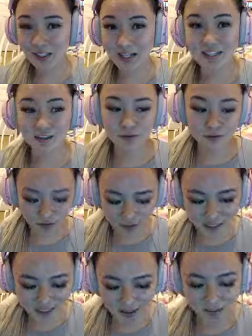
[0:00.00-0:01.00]
is a free
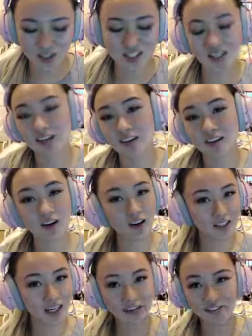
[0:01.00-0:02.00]
10%. All
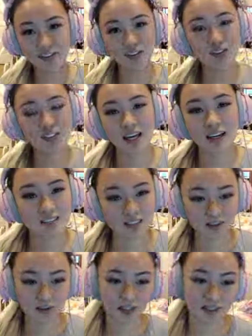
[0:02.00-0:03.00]
you have to do is answer the
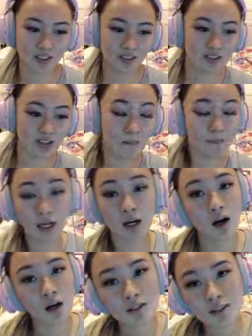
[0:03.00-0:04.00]
questions.
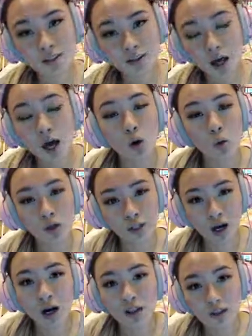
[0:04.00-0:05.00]
Also, we're
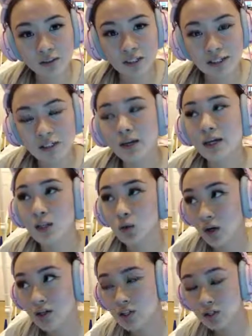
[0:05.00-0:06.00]
not looking to make the
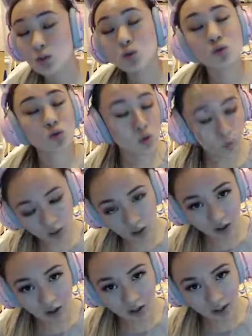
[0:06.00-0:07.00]
questions super
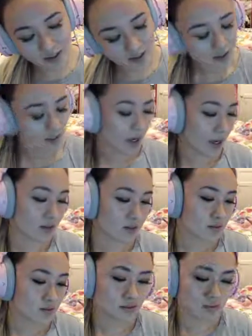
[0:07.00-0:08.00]
hard and
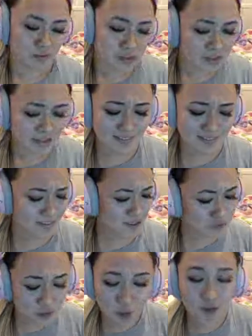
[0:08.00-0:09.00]
really
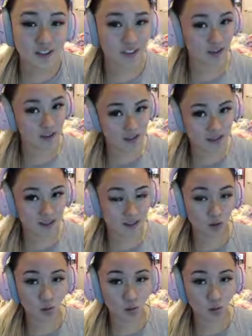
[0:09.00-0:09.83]
difficult to answer. We're